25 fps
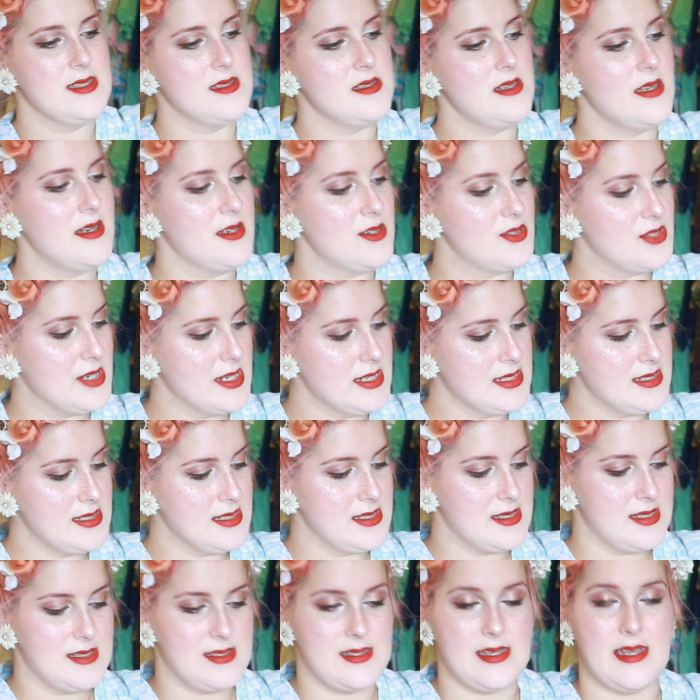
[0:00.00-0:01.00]
is not a dress,
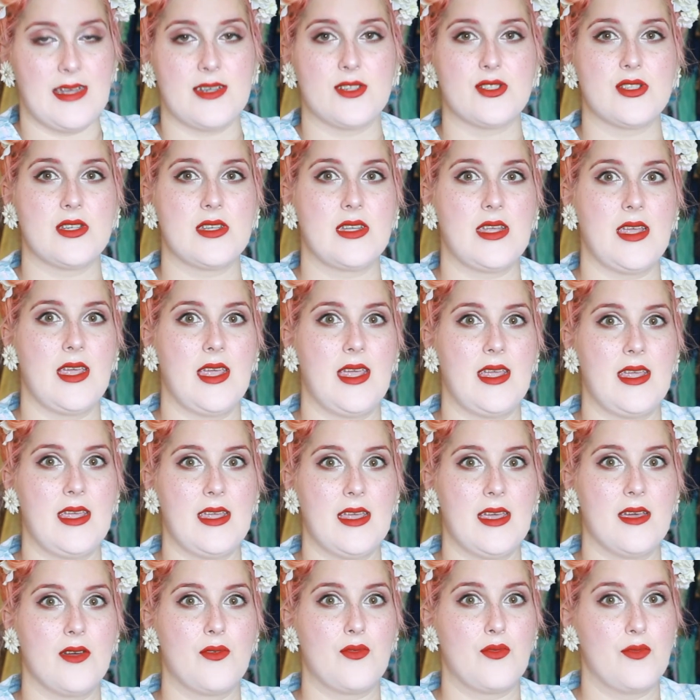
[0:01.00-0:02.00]
this is actually
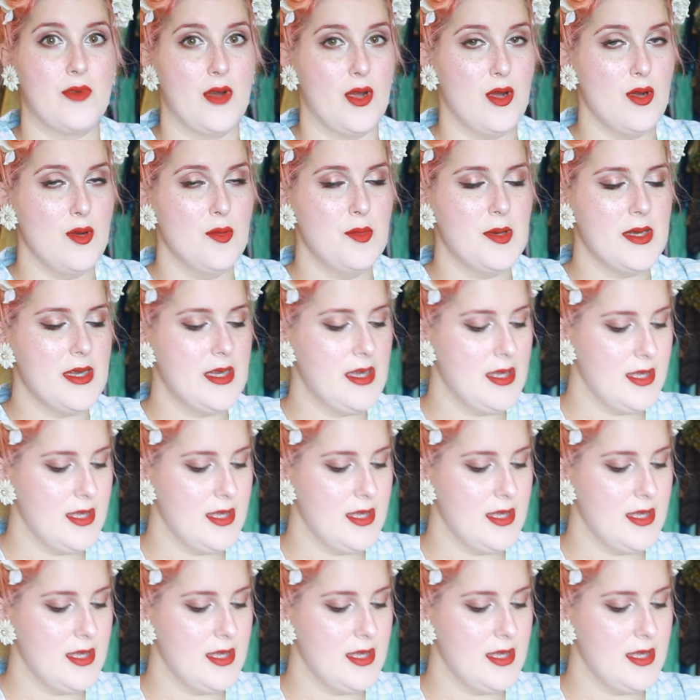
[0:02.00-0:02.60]
a robe.